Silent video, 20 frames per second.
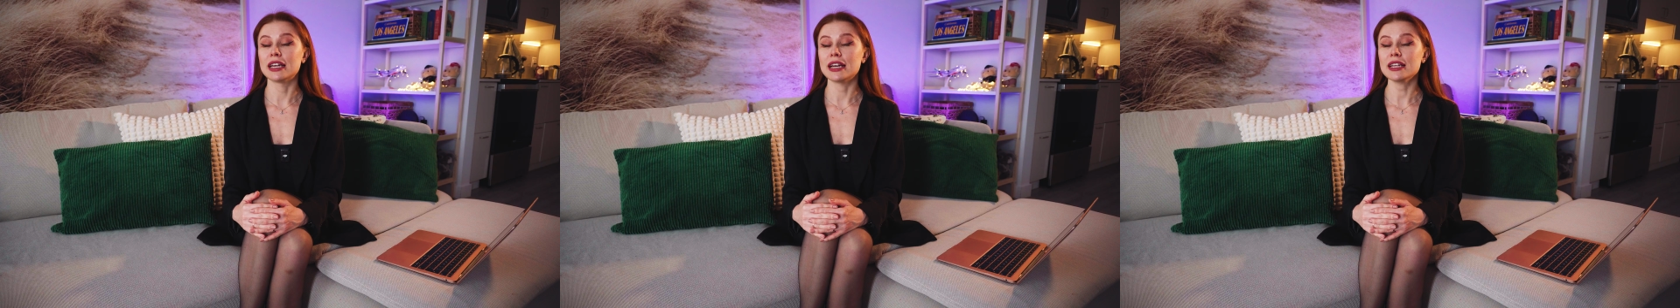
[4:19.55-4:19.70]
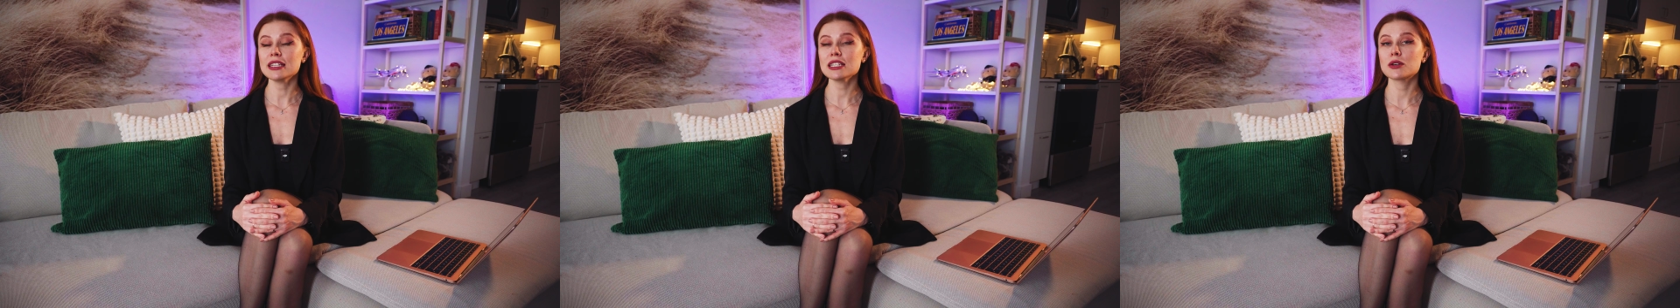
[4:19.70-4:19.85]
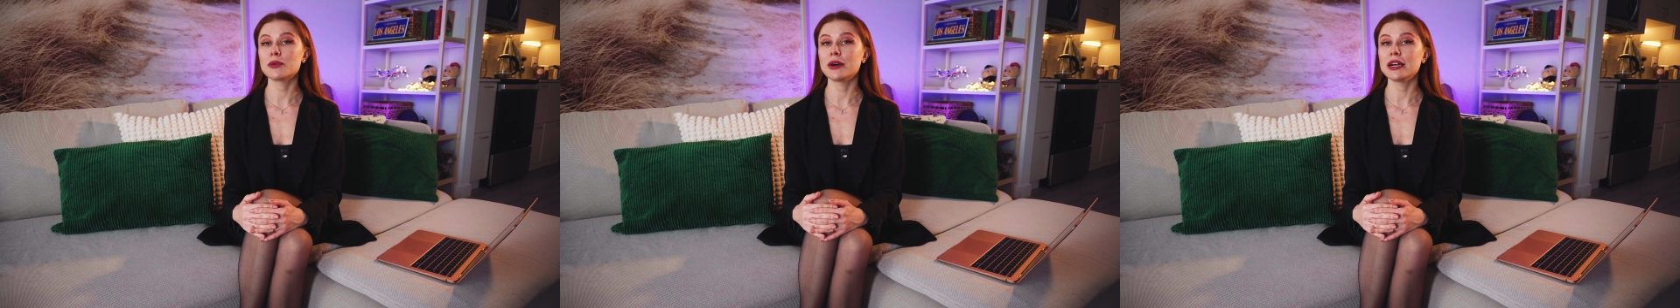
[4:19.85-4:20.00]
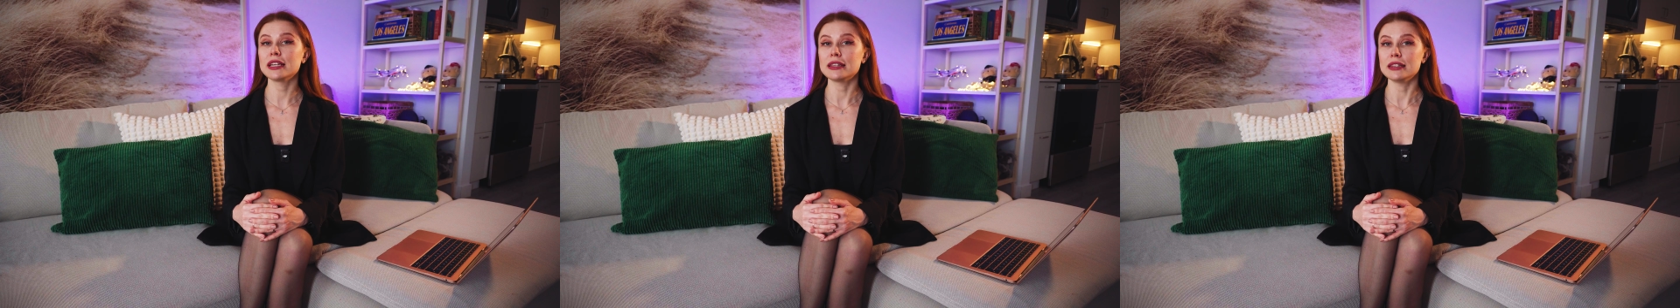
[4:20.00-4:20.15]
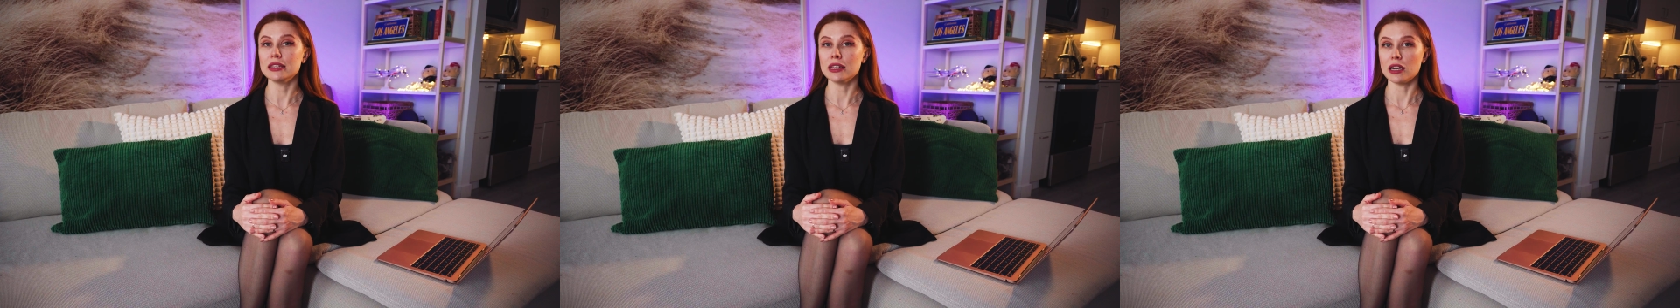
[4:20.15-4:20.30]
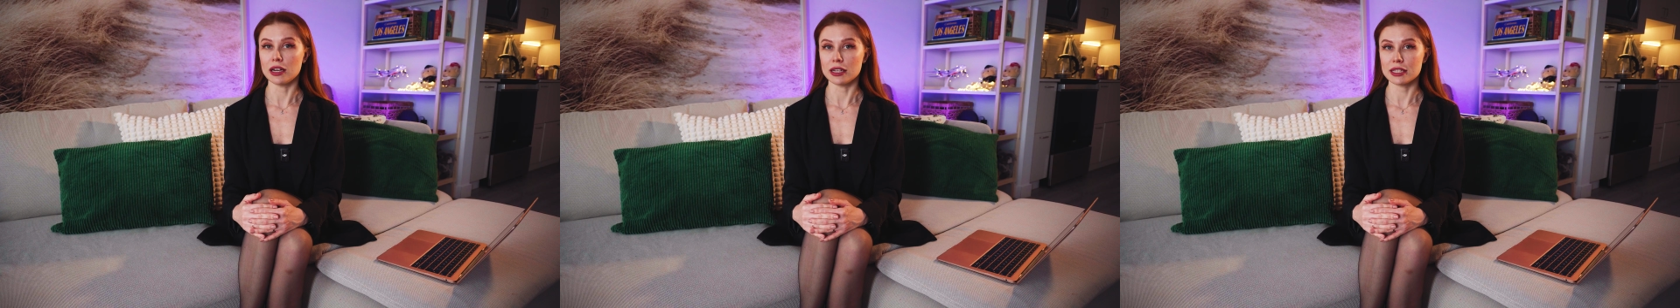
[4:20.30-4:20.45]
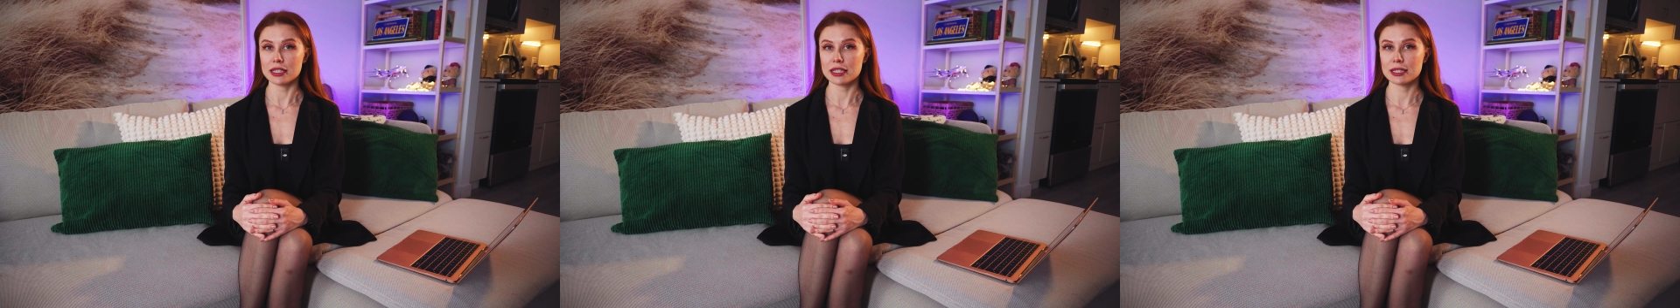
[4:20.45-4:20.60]
that's quite
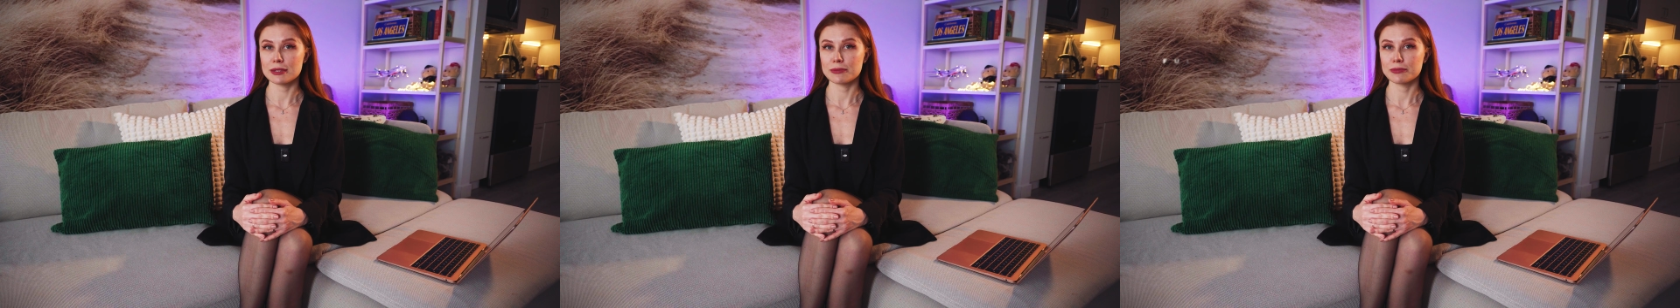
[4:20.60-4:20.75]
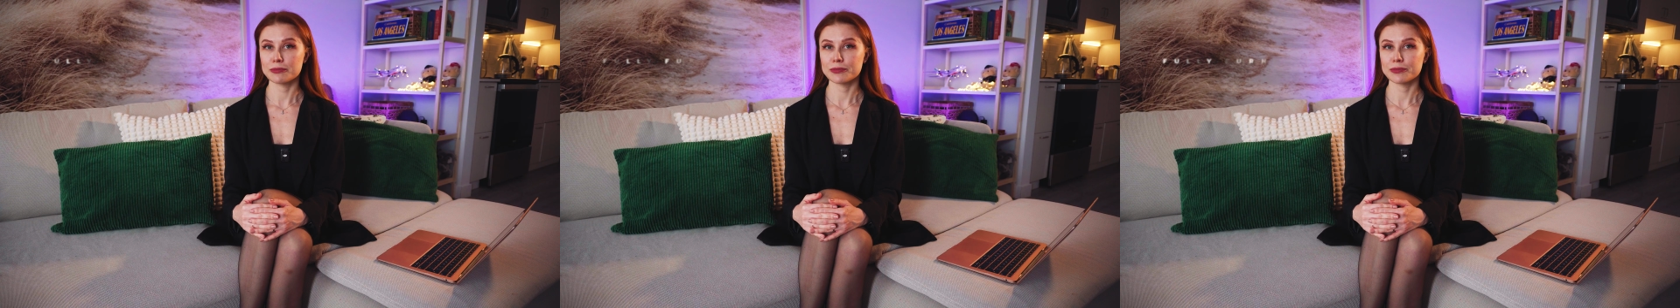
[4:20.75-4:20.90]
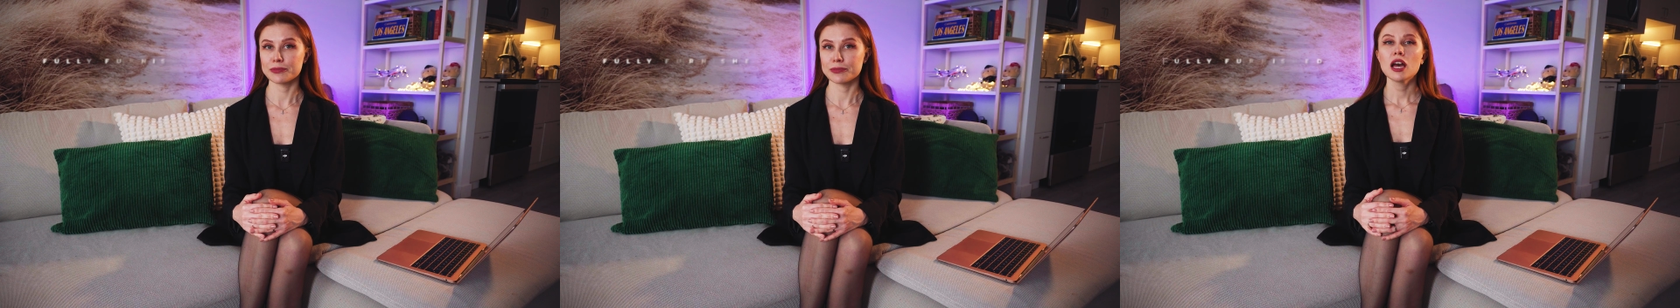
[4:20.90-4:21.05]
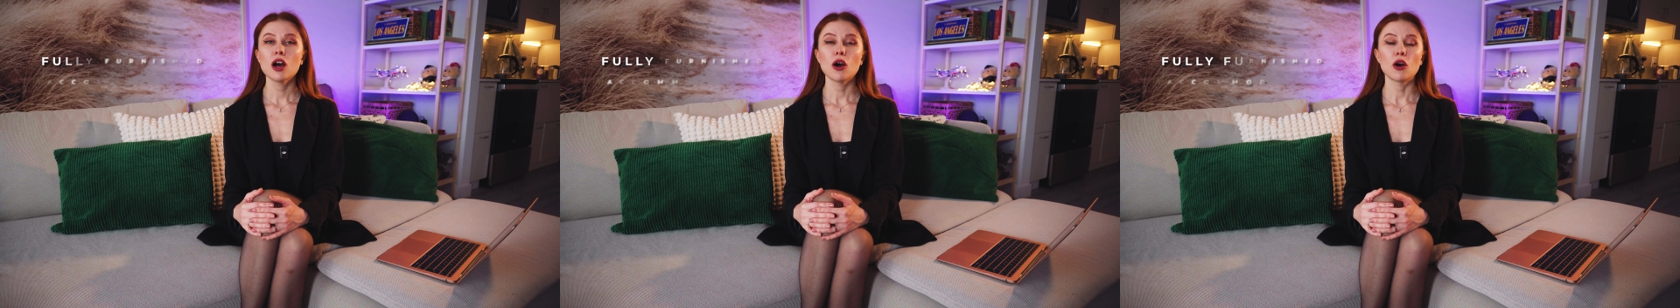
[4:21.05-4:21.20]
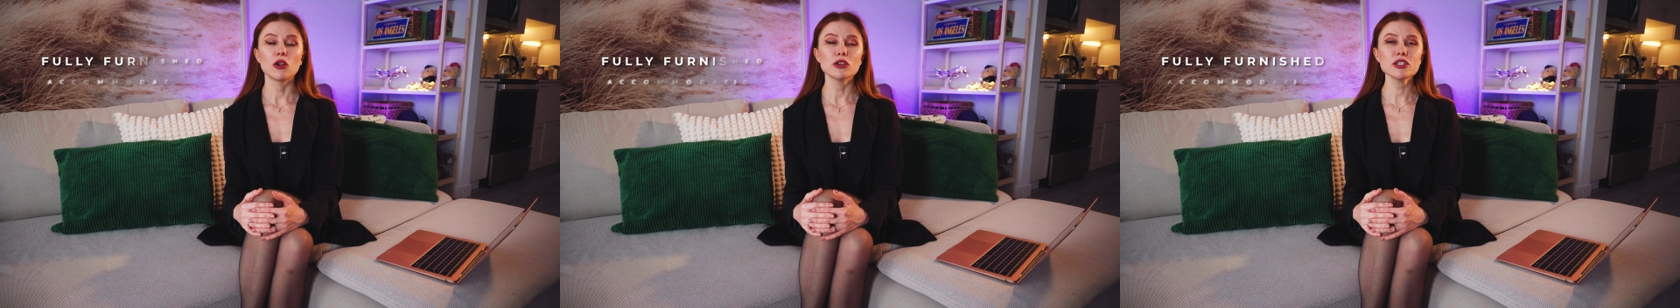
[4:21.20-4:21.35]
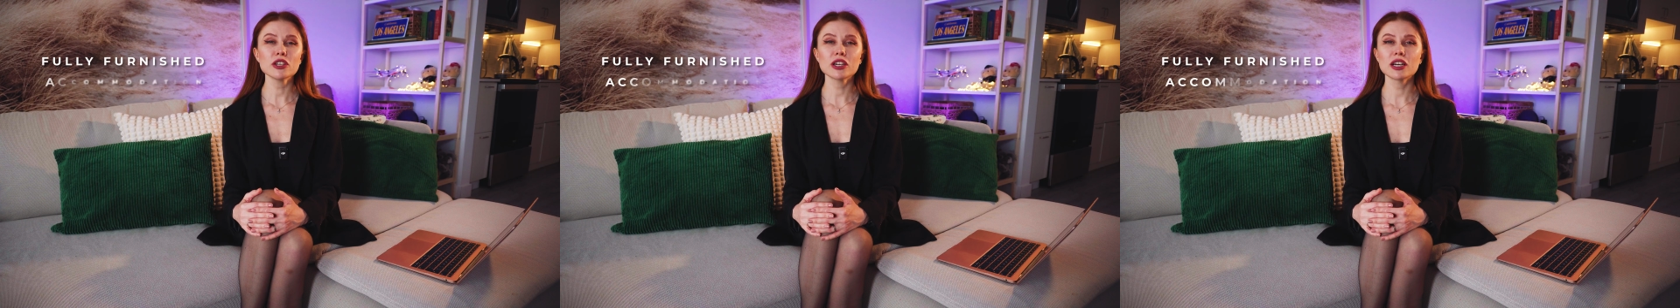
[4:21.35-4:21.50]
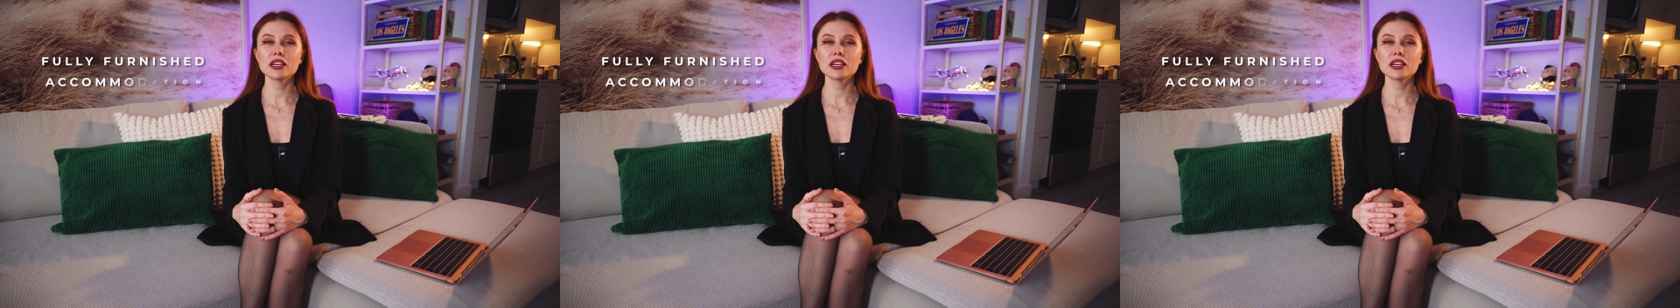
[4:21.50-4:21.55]
nice. Also,